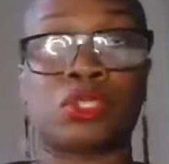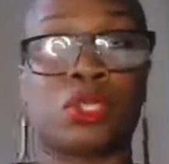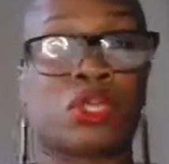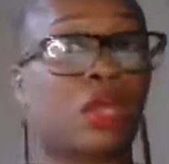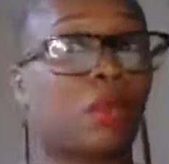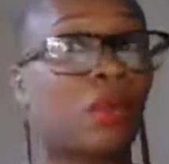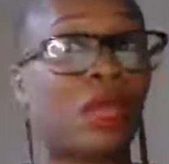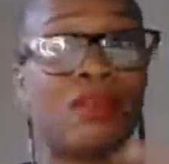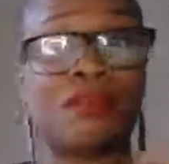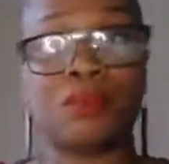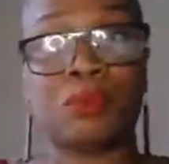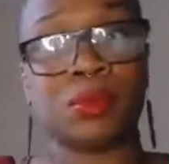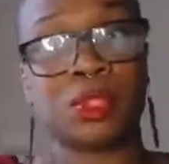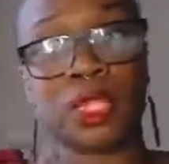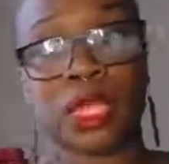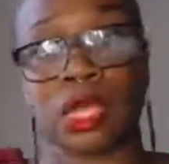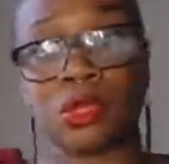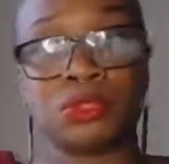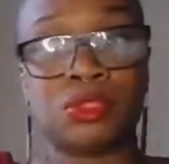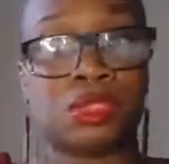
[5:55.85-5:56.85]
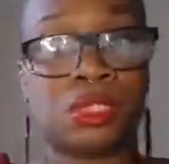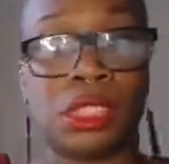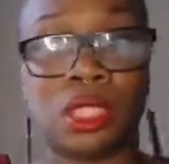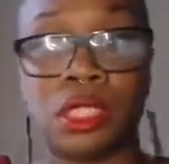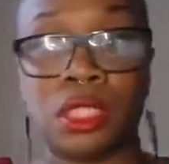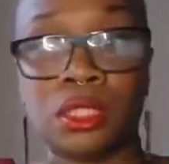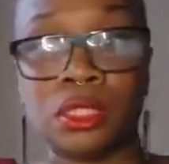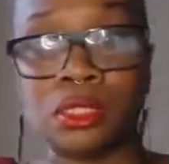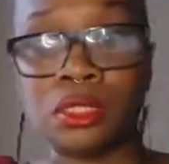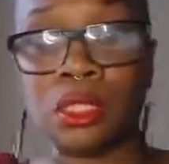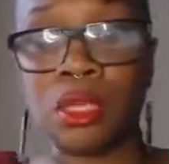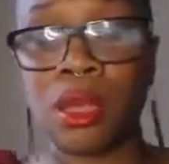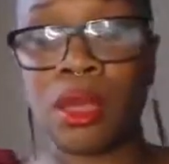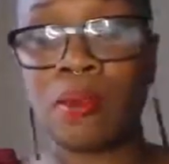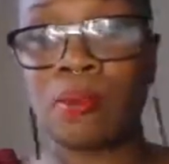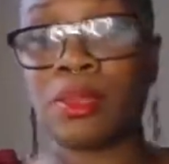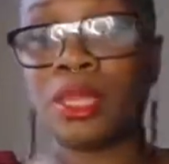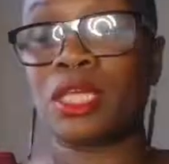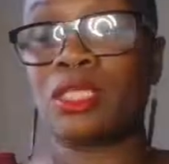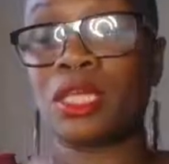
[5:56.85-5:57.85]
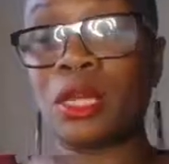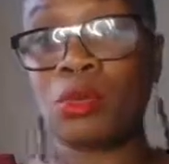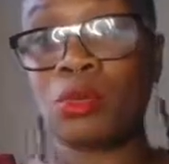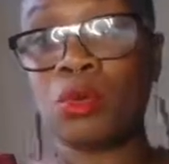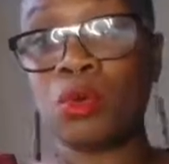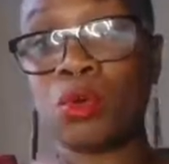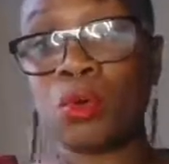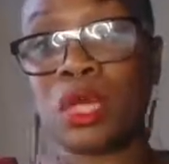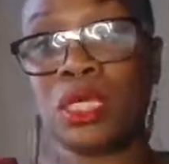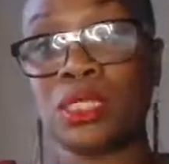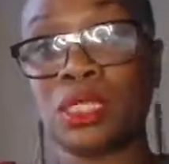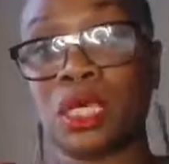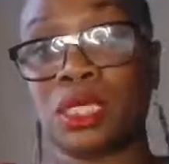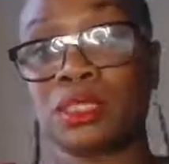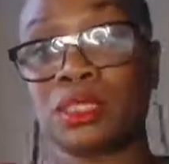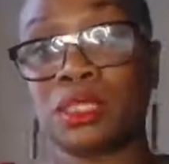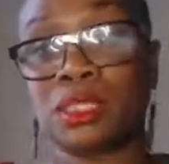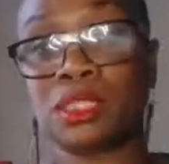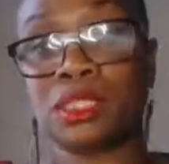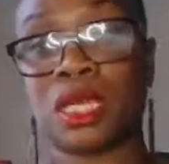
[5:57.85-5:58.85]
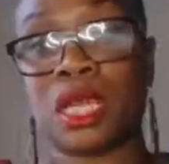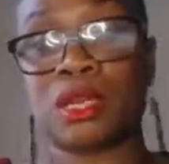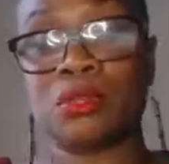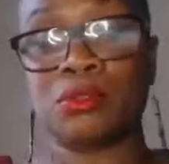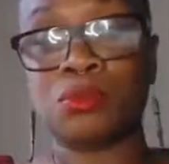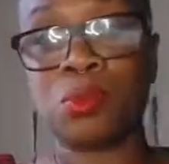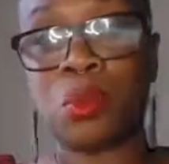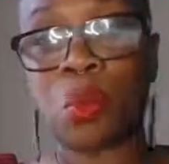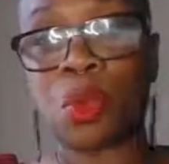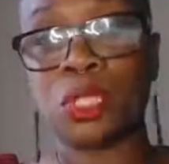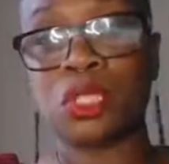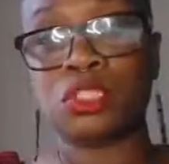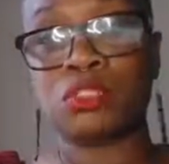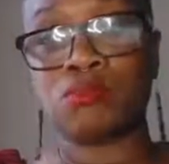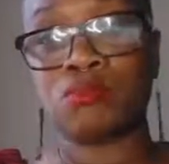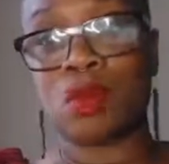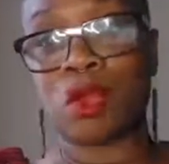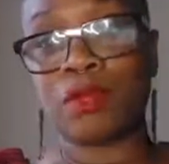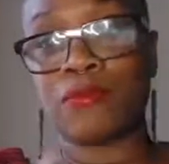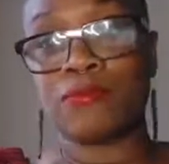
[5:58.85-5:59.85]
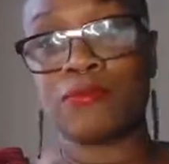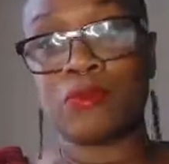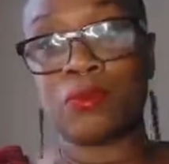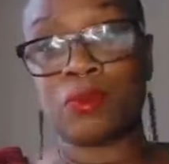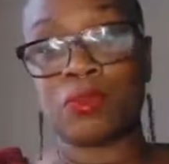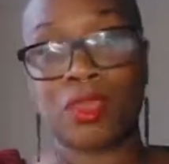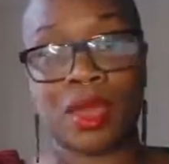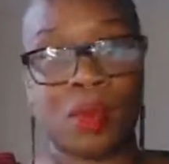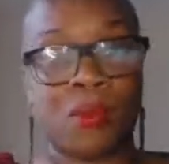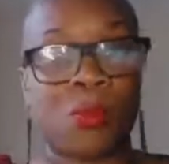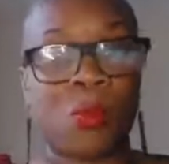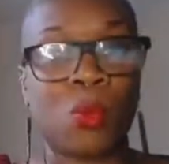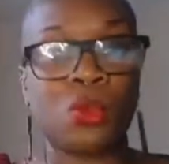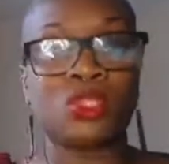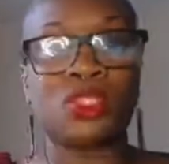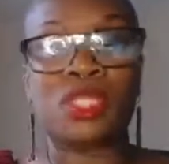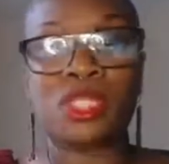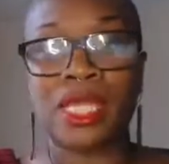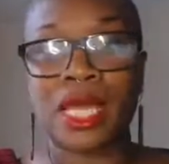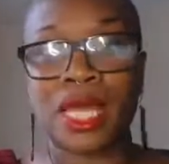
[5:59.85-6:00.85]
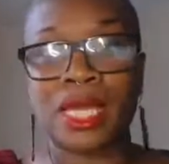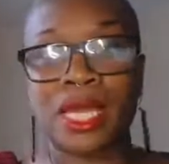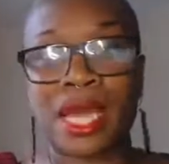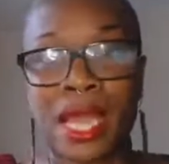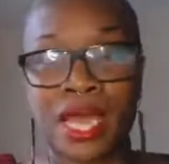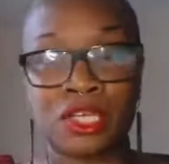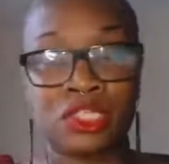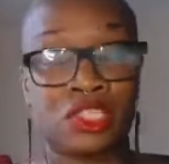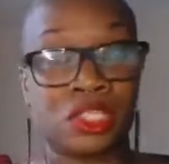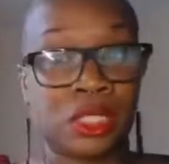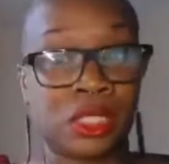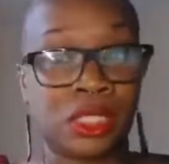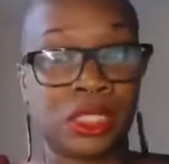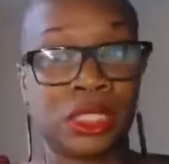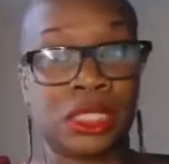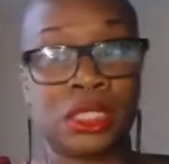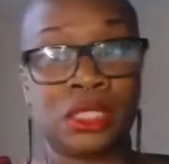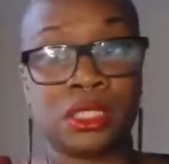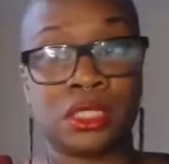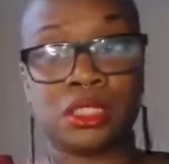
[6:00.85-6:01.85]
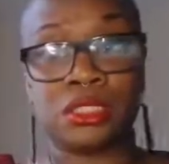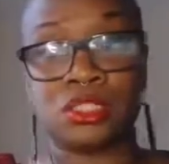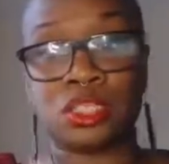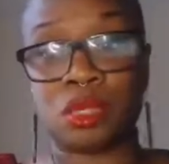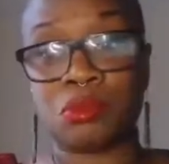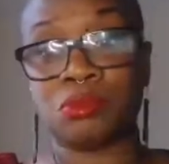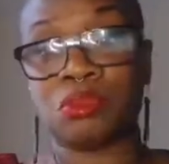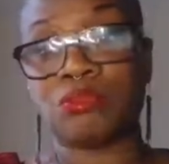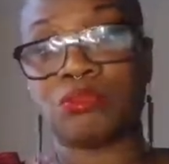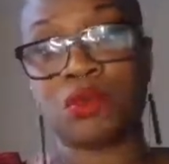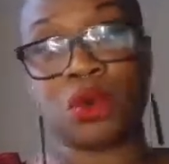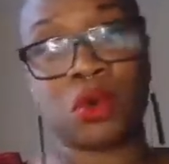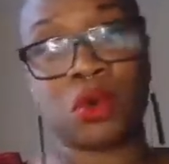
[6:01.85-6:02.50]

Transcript: They know what everybody else needs, but they don't always understand what is right for them. What do they actually need in terms of the